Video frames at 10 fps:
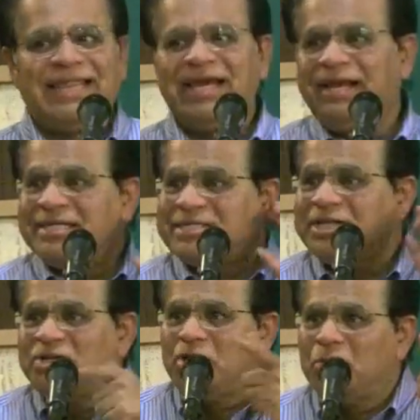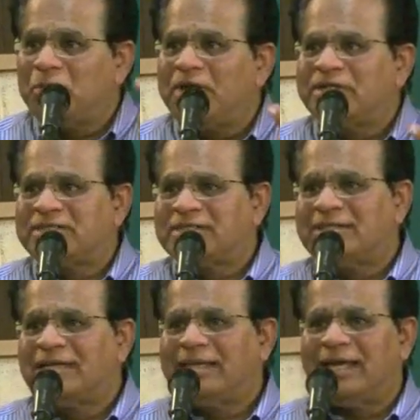They are listening to your
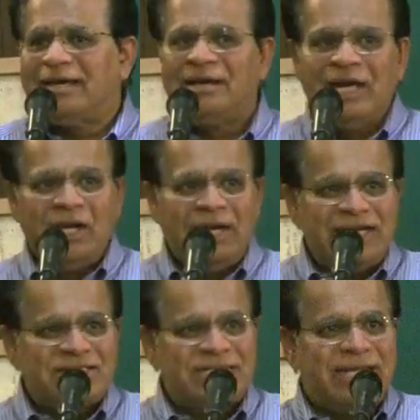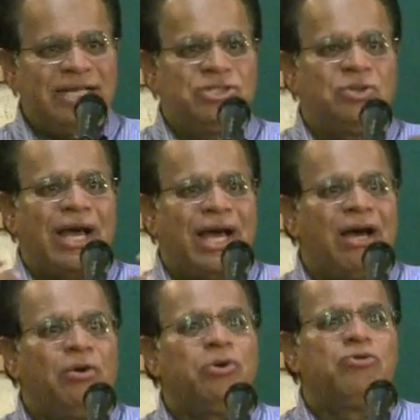words. They are listening to
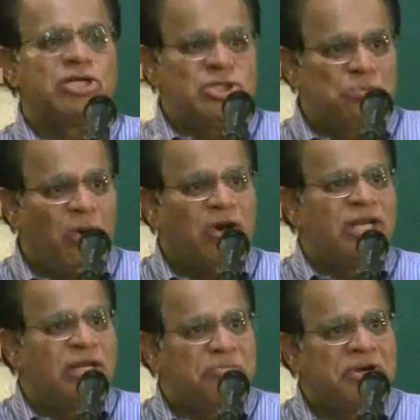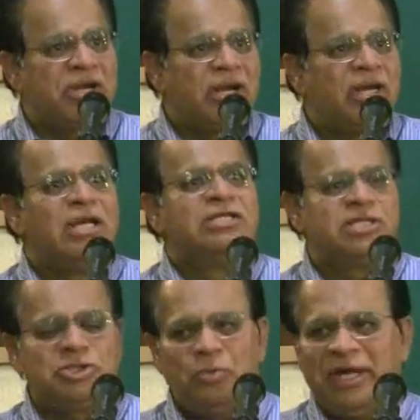how you respond in a particular
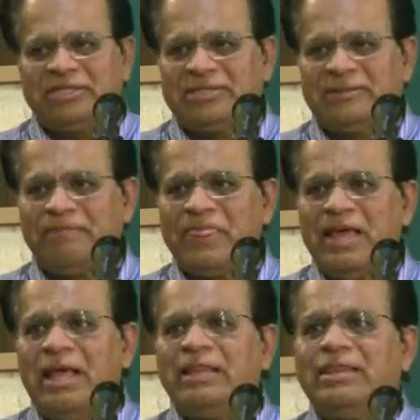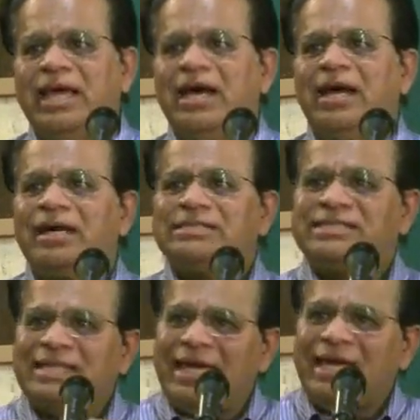situation. They are
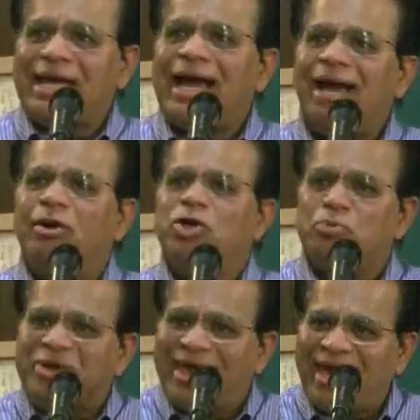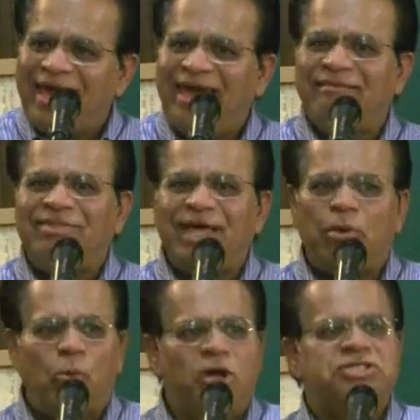seeing how you behave. They
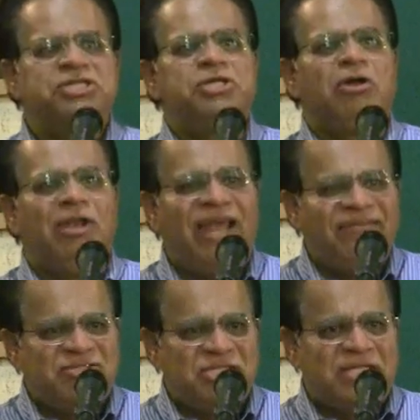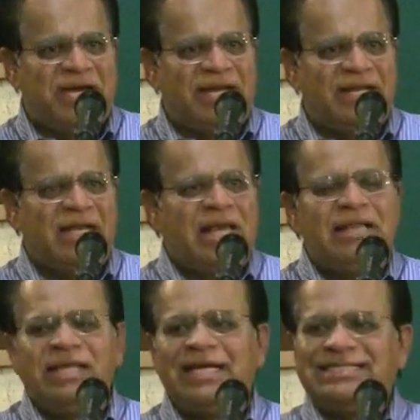are watching your
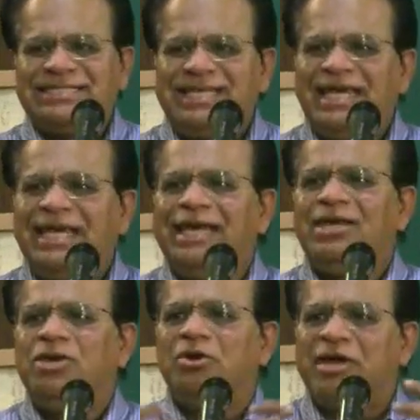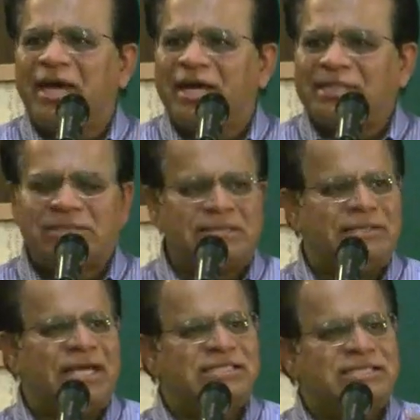lifestyle. They are seeing your character.
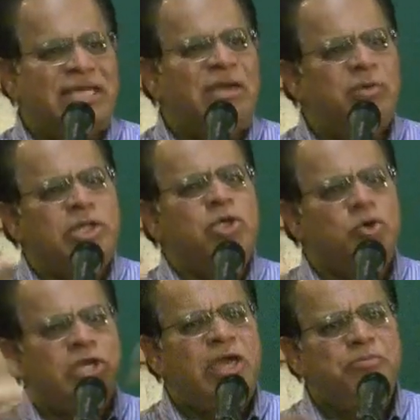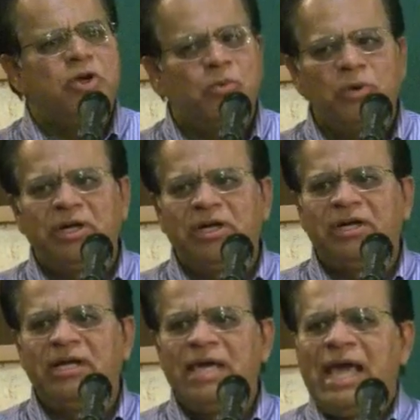They are seeing whether you keep your
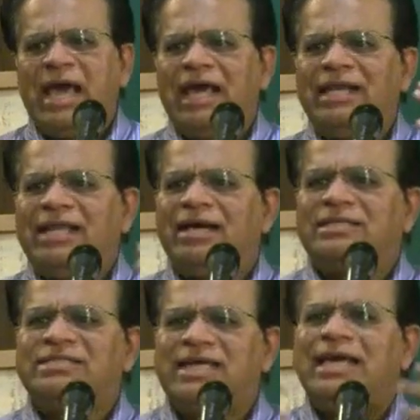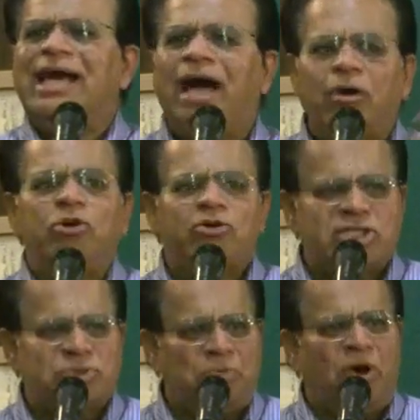word. And they are seeing how you
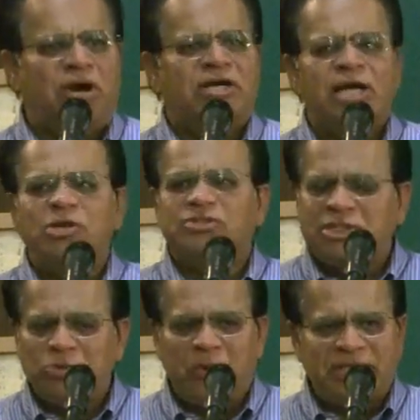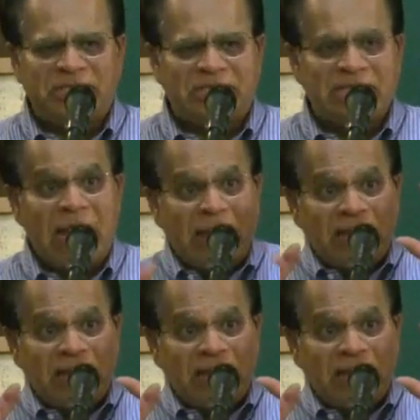respond to situations.